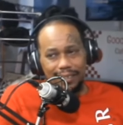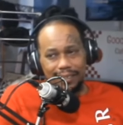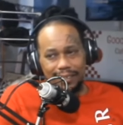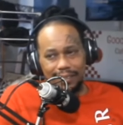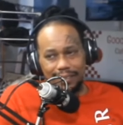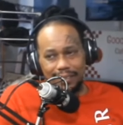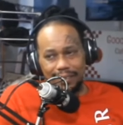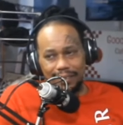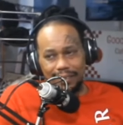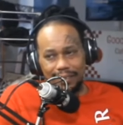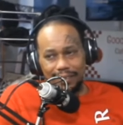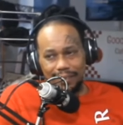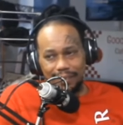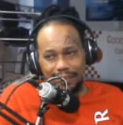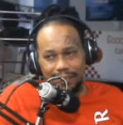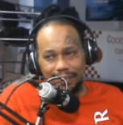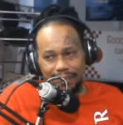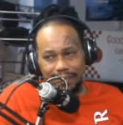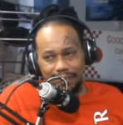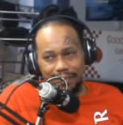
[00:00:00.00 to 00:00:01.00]

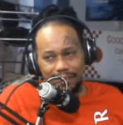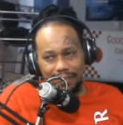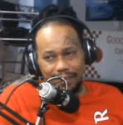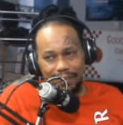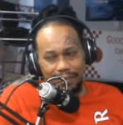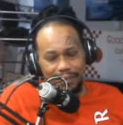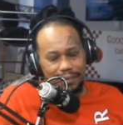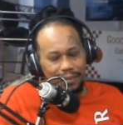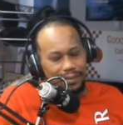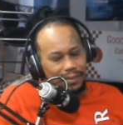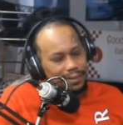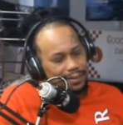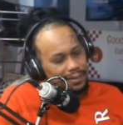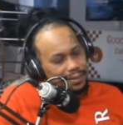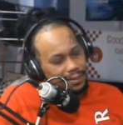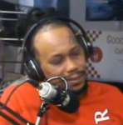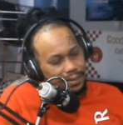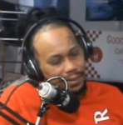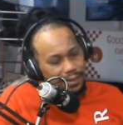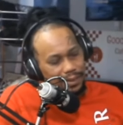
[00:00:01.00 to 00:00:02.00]

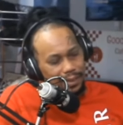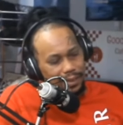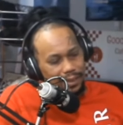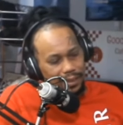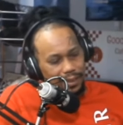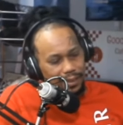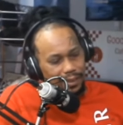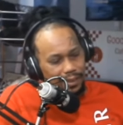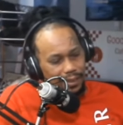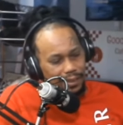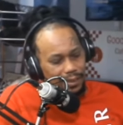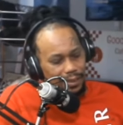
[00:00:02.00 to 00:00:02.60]
Nothing is said.